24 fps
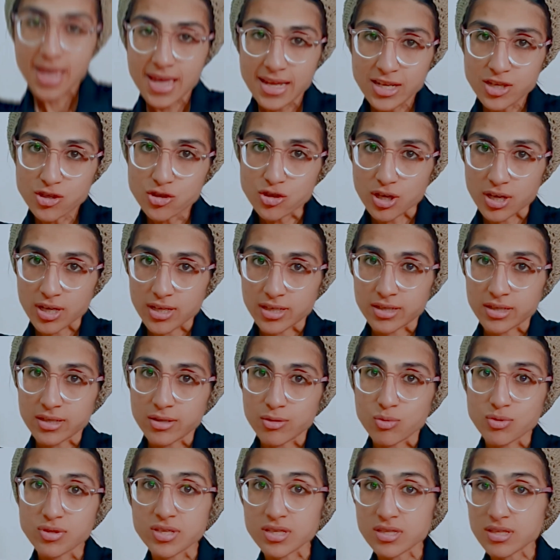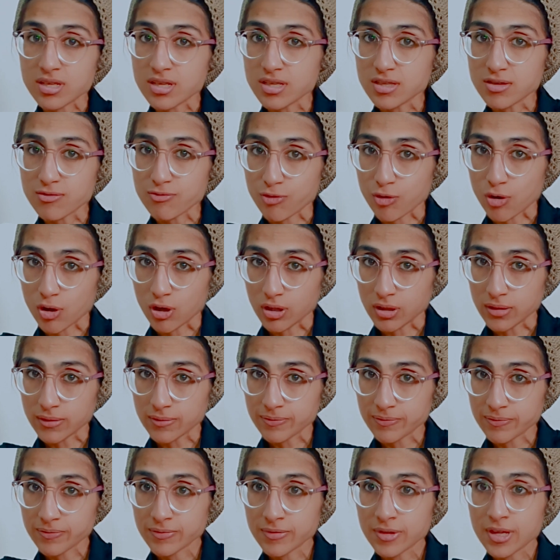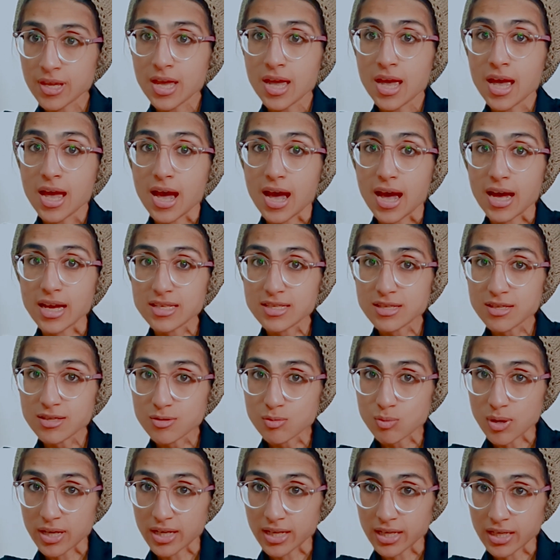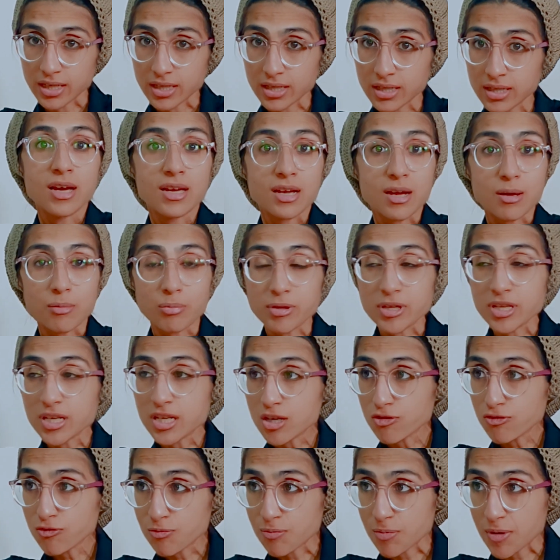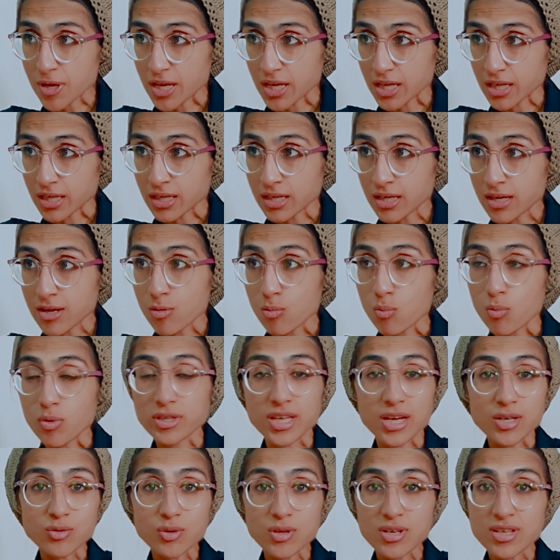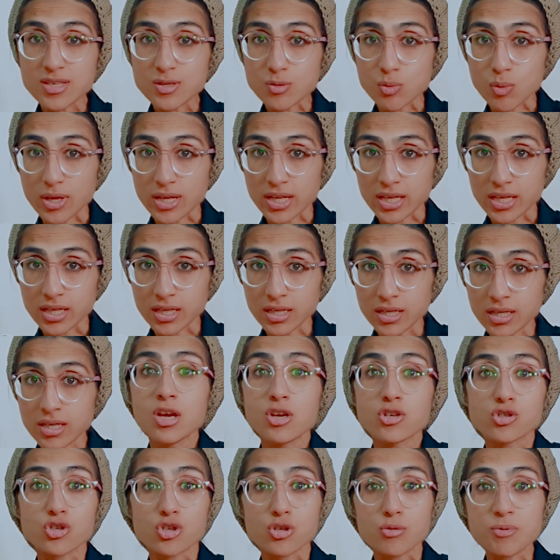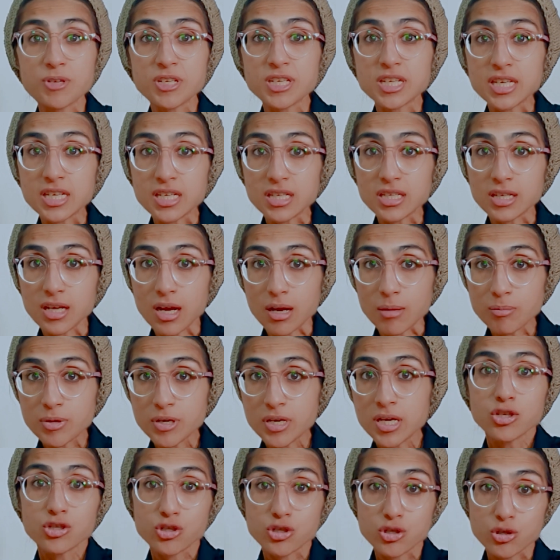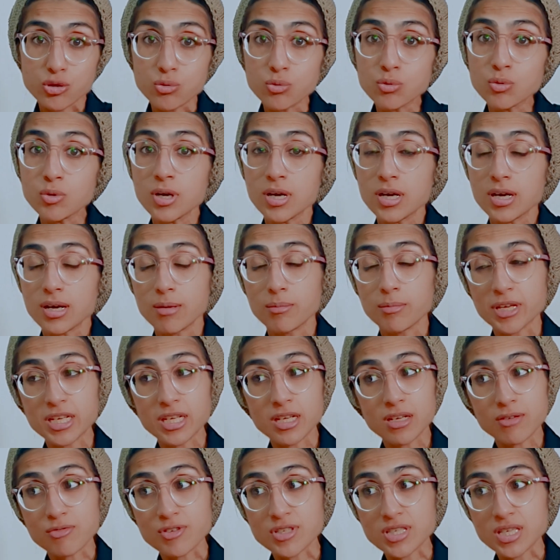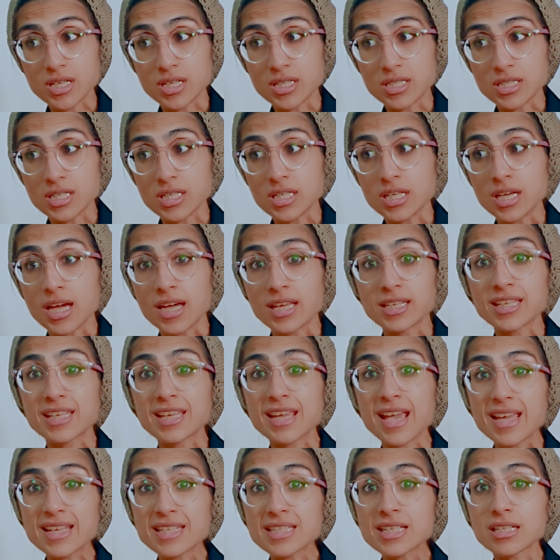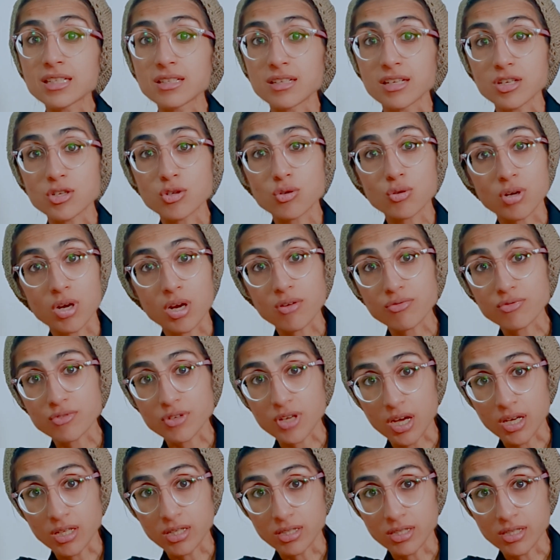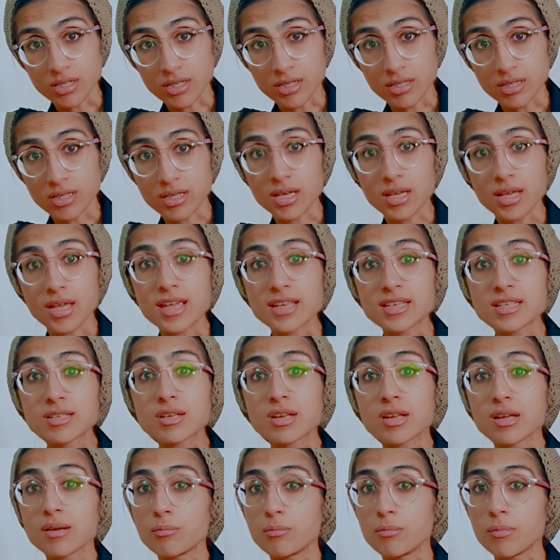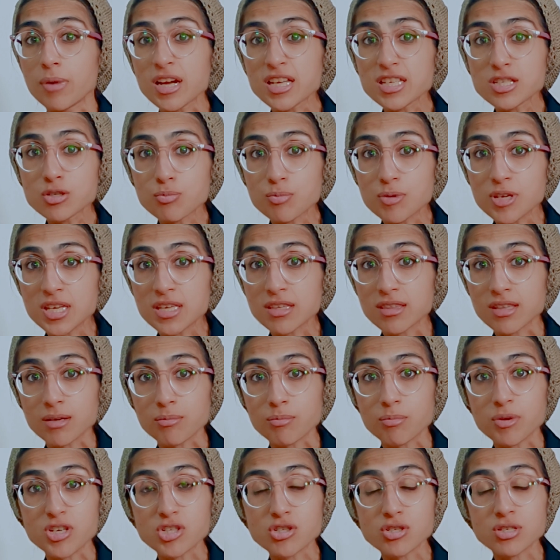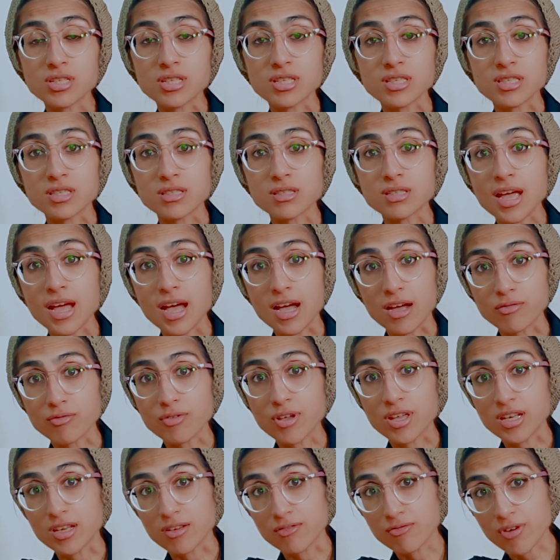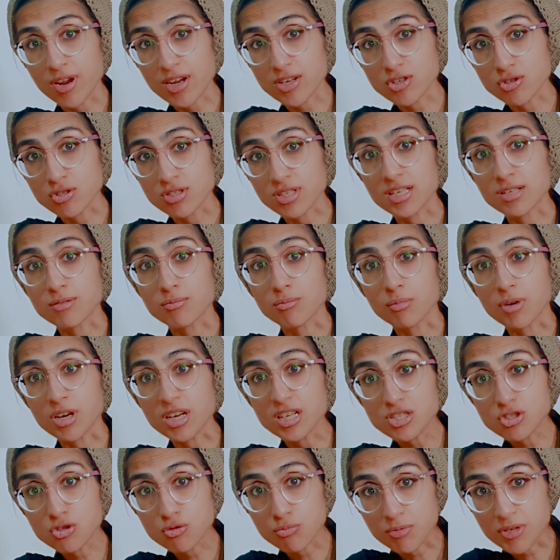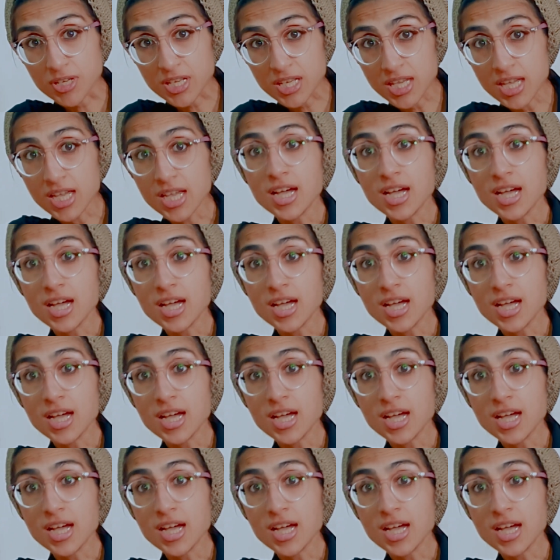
any child who sustains a fall, has a swelling, complaining of pain without any swelling, should be taken up to a medical facility and get a radiograph done. Okay. It might be that patient doesn't have any fractures. It might be